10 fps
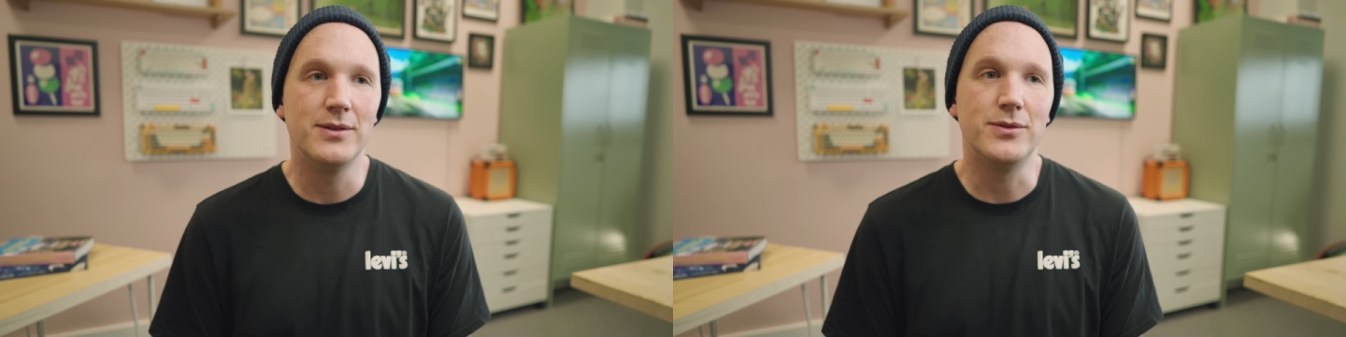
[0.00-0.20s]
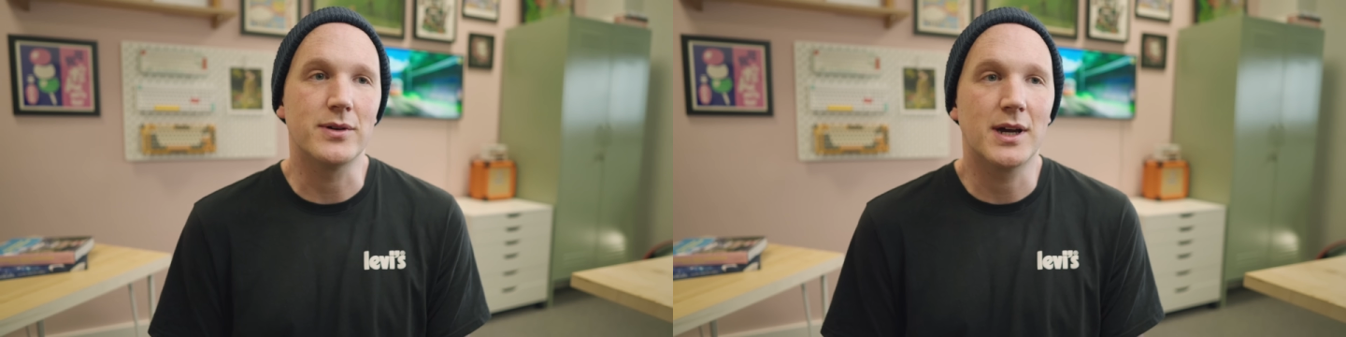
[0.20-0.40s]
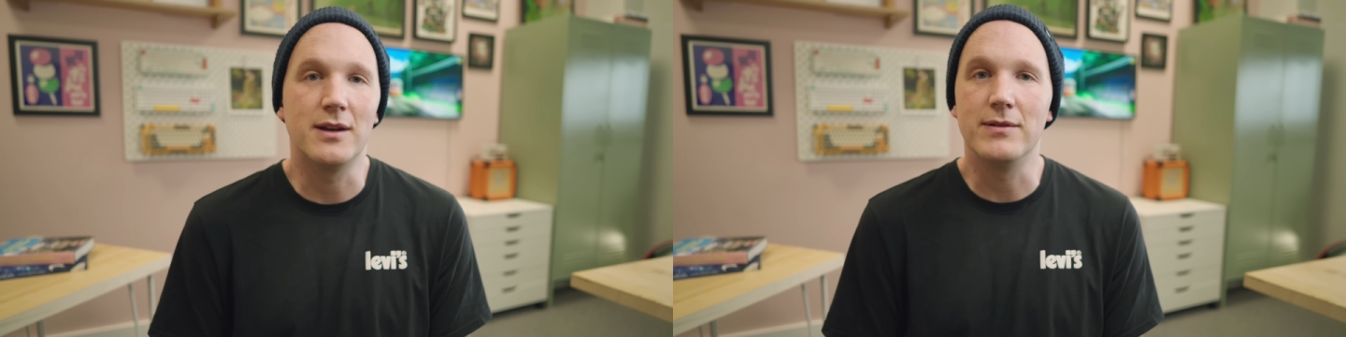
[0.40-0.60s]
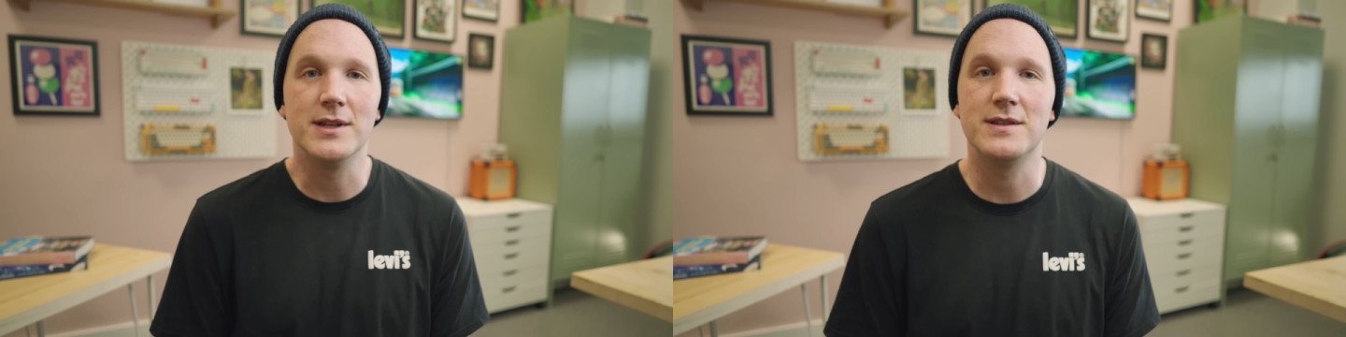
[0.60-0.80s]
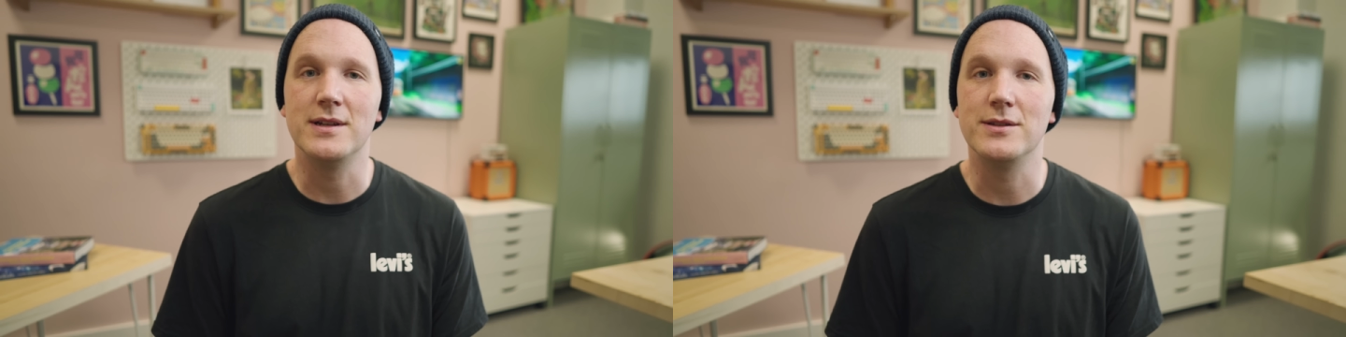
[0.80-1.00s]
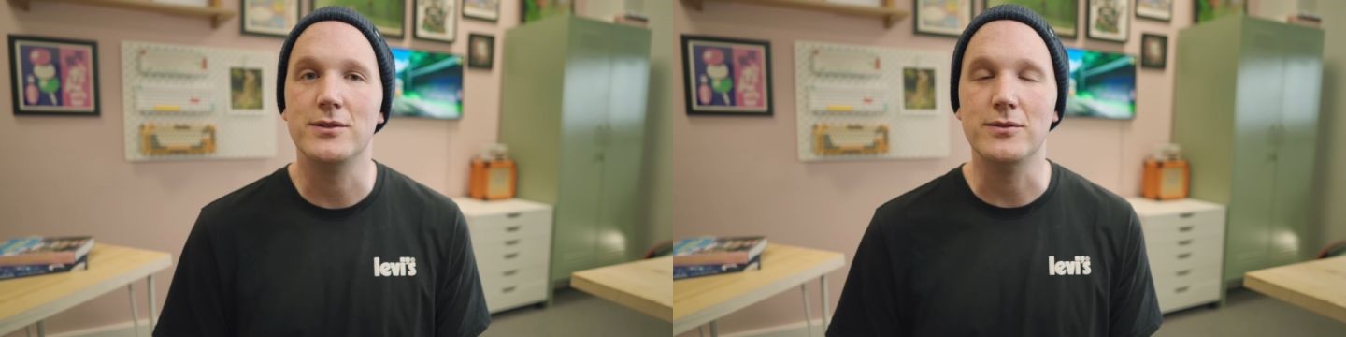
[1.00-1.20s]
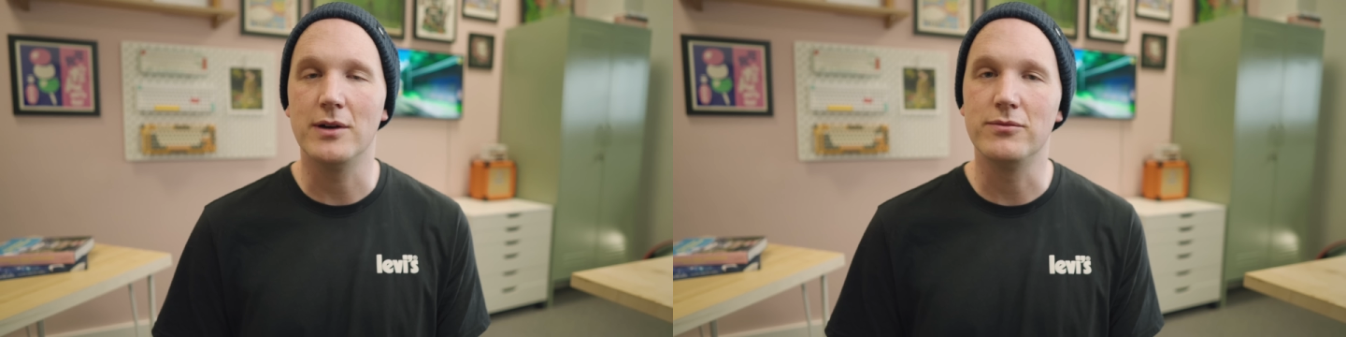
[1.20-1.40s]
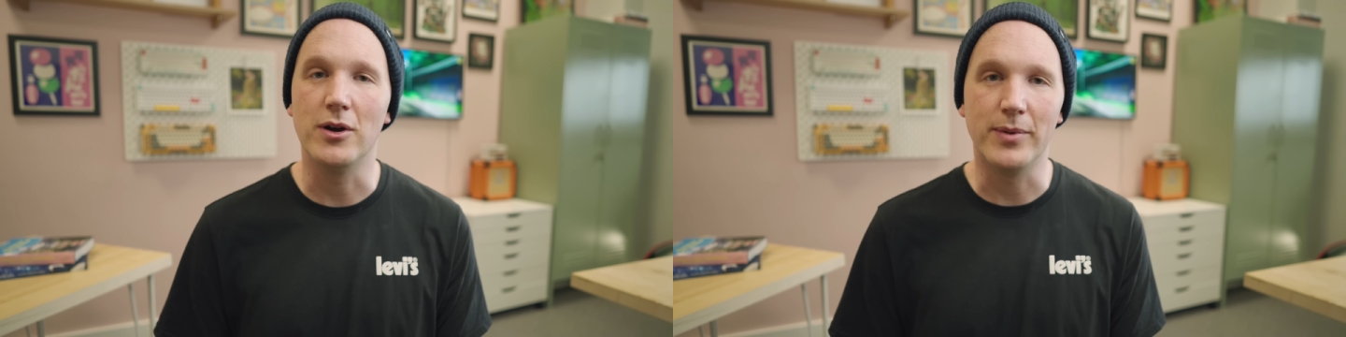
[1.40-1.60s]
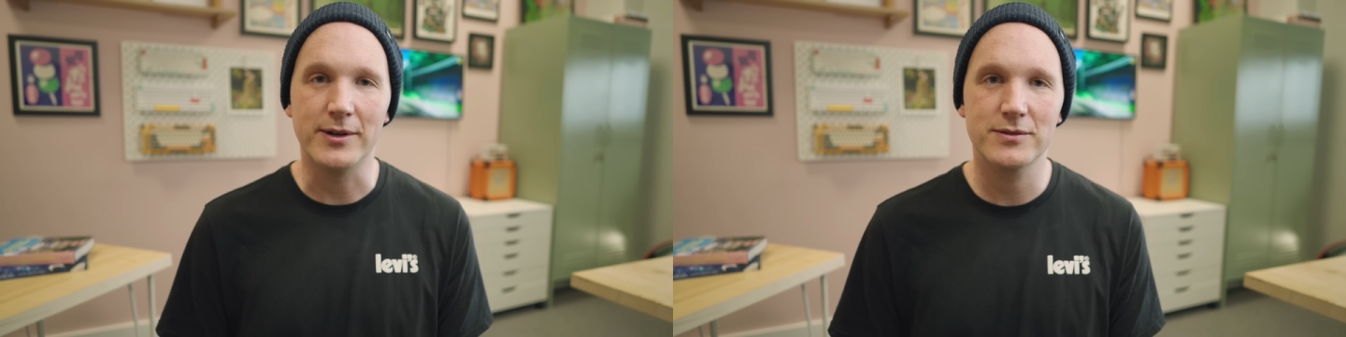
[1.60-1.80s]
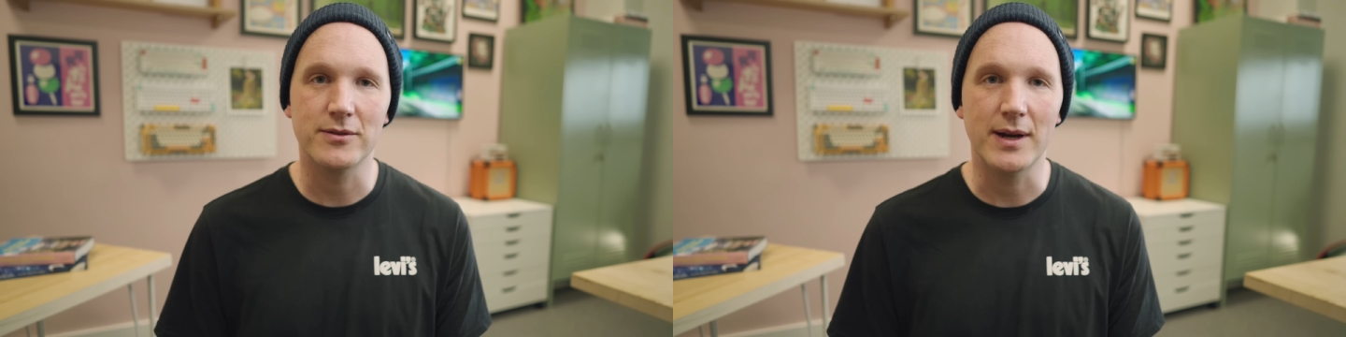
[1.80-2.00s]
not kind of listening to a
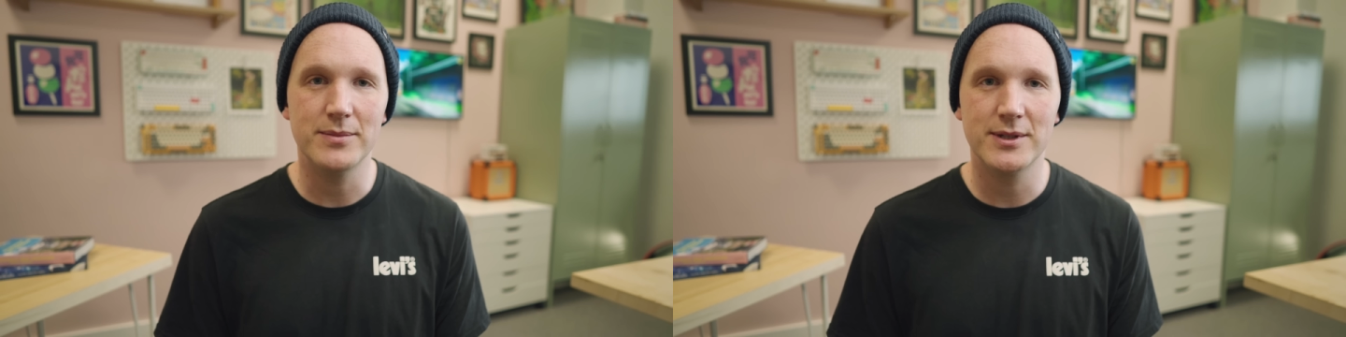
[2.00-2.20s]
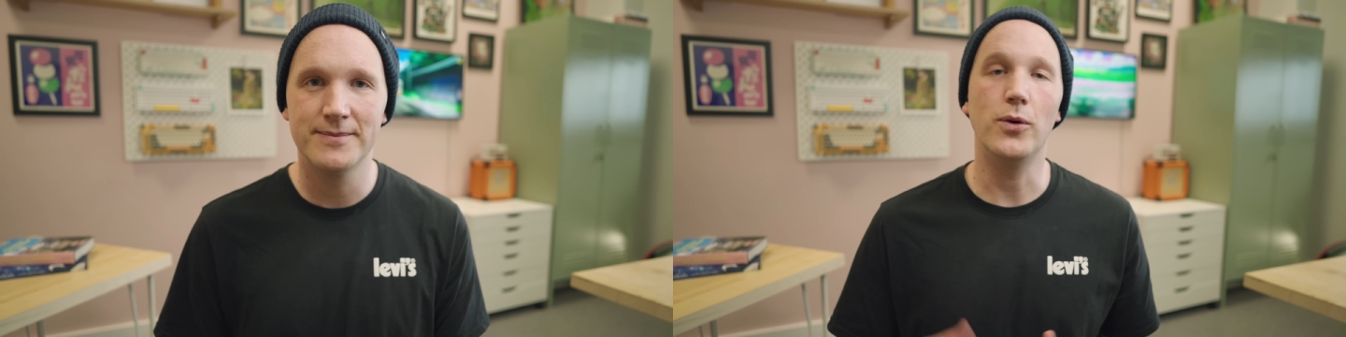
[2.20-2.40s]
robot script.